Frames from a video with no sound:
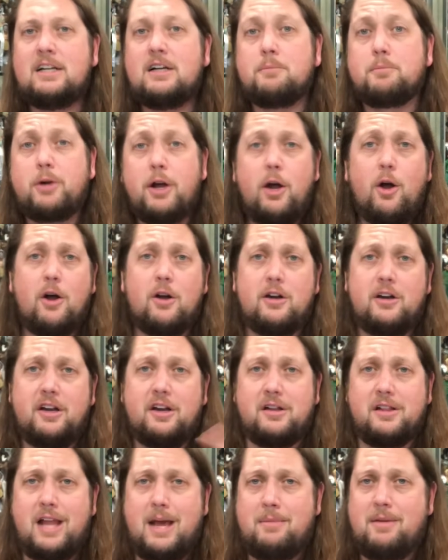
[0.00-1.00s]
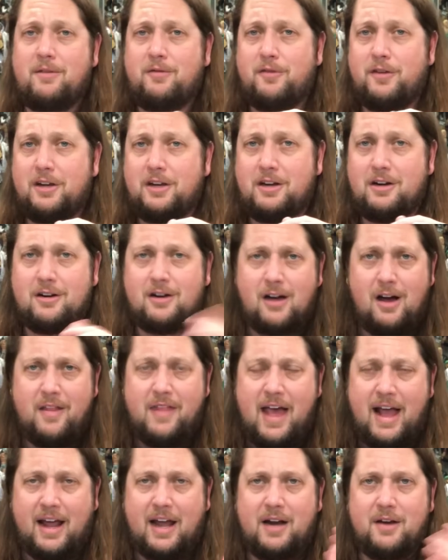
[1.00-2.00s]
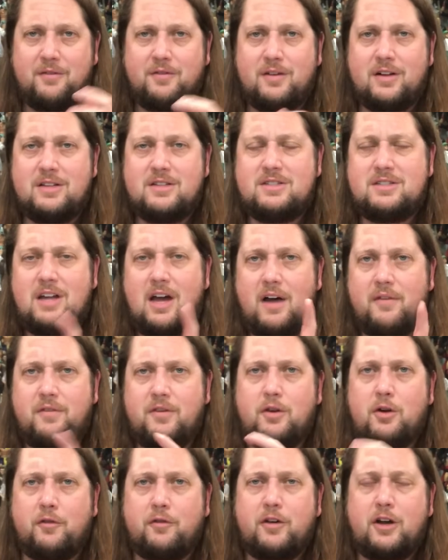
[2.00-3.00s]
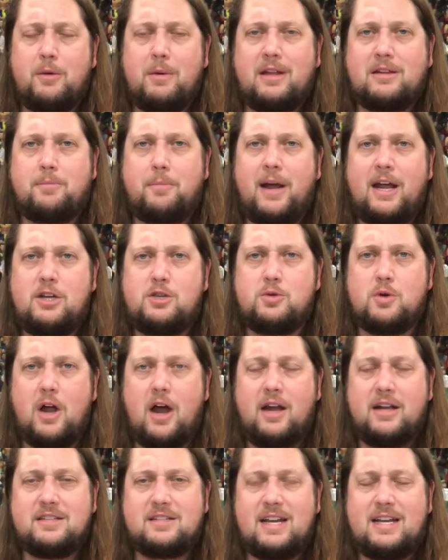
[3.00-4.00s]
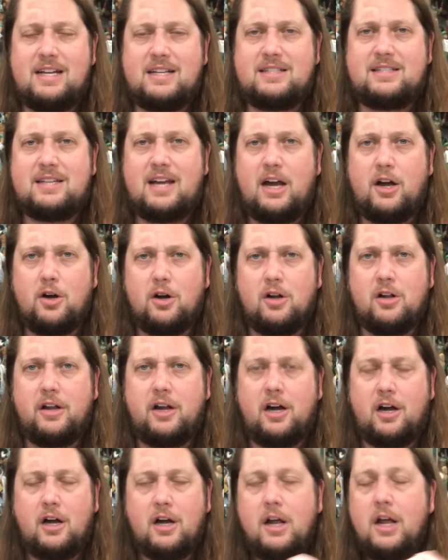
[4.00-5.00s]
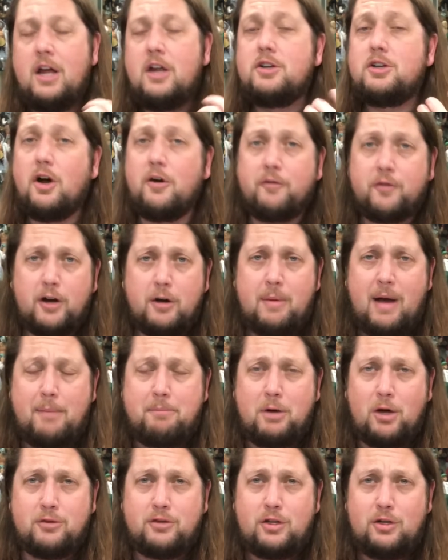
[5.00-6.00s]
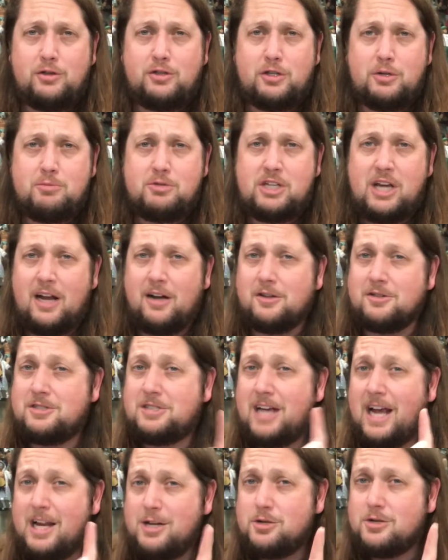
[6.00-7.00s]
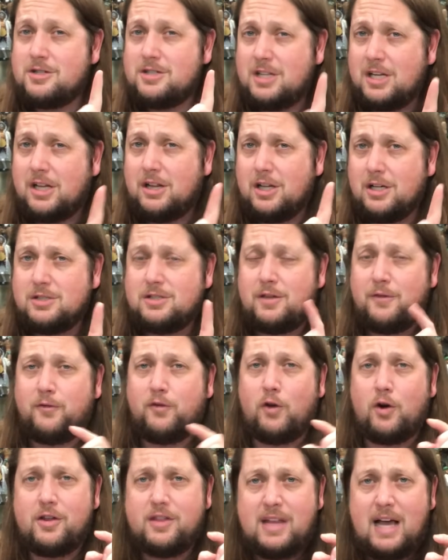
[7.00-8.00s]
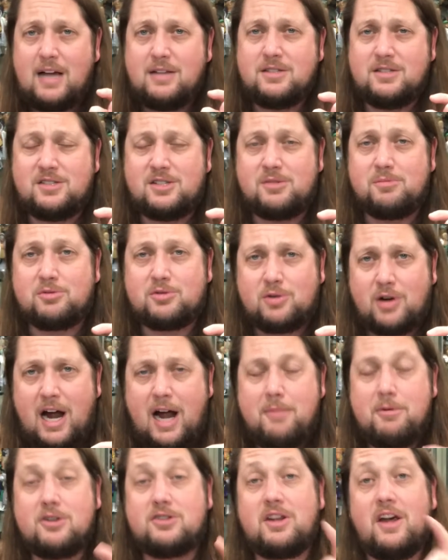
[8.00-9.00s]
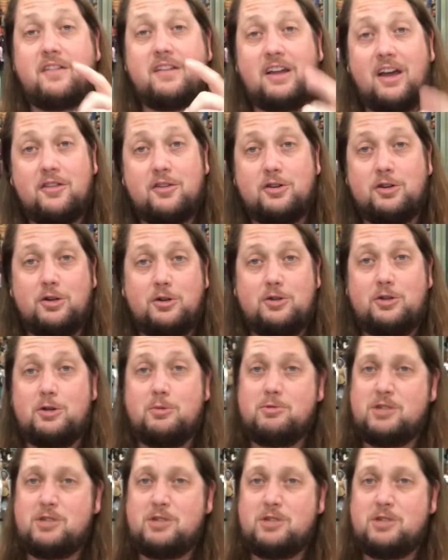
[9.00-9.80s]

pre-order your Lemmy figure, all that kind of fun stuff. And don't forget about the Patreon, as I did say earlier. Don't forget about both YouTube channels. Dangerously close to four thousand subscribers on the other YouTube